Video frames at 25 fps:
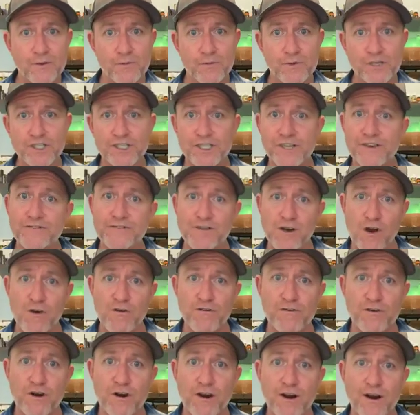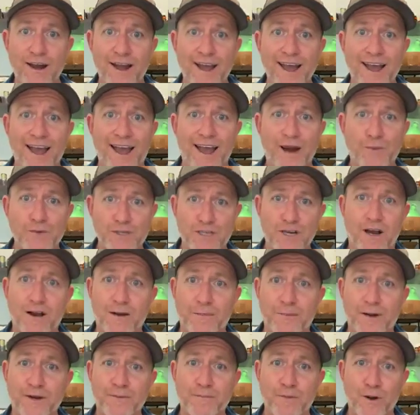we shift over and we
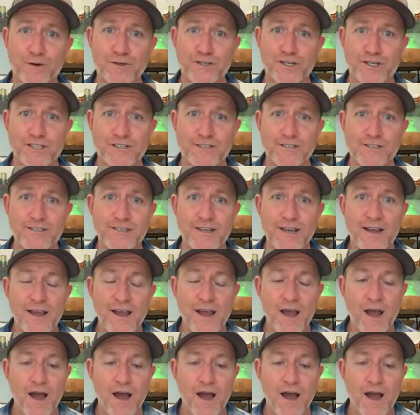talk about emotions.